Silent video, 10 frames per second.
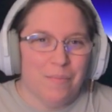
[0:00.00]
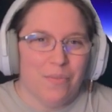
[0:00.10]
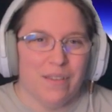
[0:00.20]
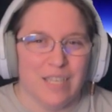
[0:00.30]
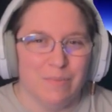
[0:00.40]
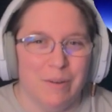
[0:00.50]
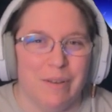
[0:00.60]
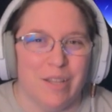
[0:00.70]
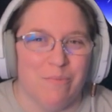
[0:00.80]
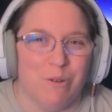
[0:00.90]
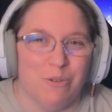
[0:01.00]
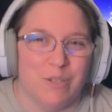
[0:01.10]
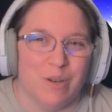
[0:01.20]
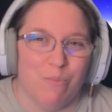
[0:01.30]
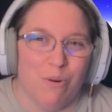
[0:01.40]
This may be the
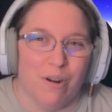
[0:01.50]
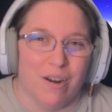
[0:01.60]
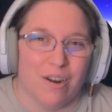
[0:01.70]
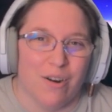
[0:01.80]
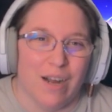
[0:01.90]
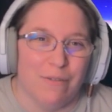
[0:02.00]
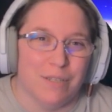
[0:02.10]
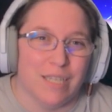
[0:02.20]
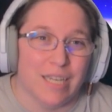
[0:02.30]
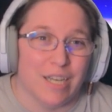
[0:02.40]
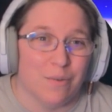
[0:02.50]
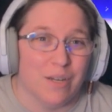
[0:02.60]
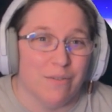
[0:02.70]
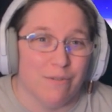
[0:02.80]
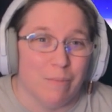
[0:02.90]
most important craft
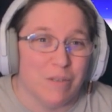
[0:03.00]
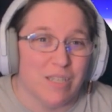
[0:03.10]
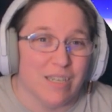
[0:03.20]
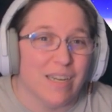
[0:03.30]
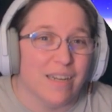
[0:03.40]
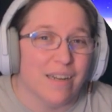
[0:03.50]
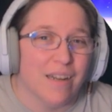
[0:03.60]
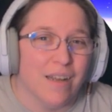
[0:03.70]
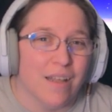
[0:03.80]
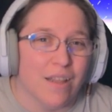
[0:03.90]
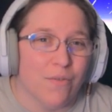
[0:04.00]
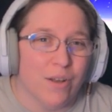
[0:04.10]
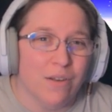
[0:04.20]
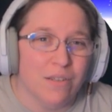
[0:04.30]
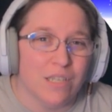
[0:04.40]
takeaway from tonight. The
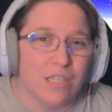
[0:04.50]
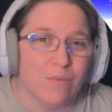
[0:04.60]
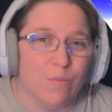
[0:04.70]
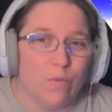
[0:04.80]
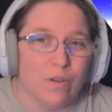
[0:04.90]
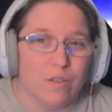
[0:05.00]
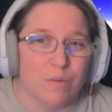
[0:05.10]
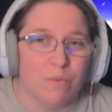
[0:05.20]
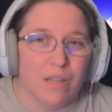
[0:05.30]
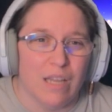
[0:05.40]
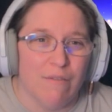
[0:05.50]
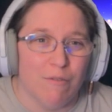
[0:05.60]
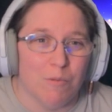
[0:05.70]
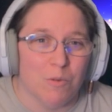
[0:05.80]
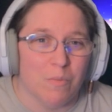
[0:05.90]
Veil system feels
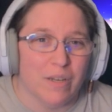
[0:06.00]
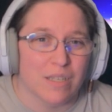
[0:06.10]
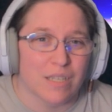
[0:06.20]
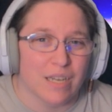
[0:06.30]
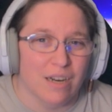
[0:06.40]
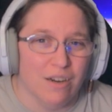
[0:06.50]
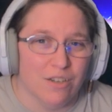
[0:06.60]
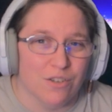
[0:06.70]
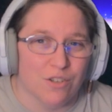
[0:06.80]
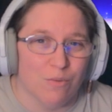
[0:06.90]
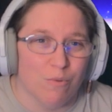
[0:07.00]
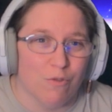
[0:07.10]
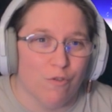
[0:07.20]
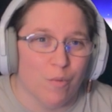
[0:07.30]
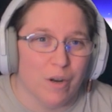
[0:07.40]
believable because the characters don't
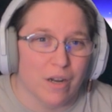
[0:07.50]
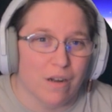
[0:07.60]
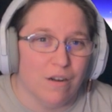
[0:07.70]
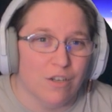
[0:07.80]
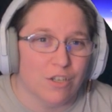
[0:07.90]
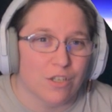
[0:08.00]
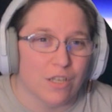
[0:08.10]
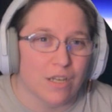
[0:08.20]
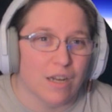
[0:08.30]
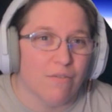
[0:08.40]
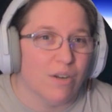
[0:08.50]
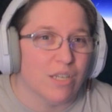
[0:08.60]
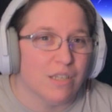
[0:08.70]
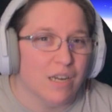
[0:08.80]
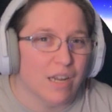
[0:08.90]
perform it consciously every
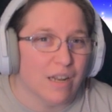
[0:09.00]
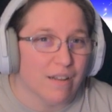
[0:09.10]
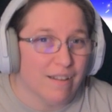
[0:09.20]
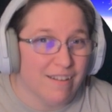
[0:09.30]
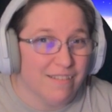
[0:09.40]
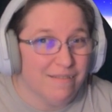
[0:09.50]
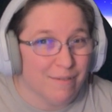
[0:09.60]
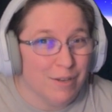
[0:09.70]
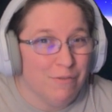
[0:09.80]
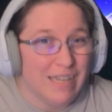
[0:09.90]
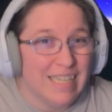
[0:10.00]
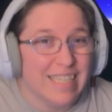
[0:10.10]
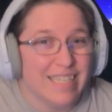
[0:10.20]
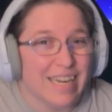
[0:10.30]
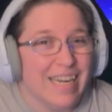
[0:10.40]
second. They live
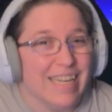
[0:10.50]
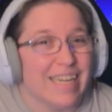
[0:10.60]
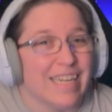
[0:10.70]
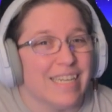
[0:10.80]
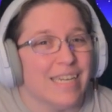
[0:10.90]
inside it.